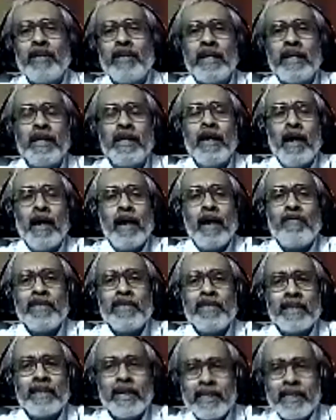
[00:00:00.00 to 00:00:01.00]
a physical
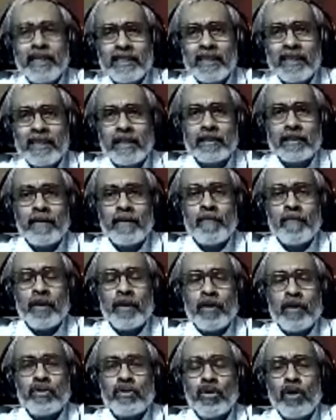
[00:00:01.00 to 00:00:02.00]
distance so
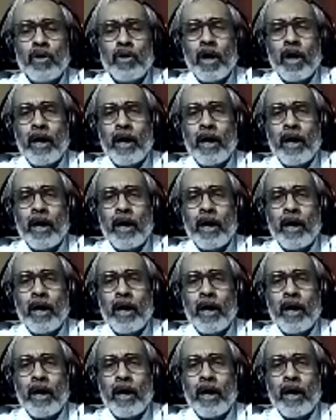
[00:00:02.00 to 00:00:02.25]
uh,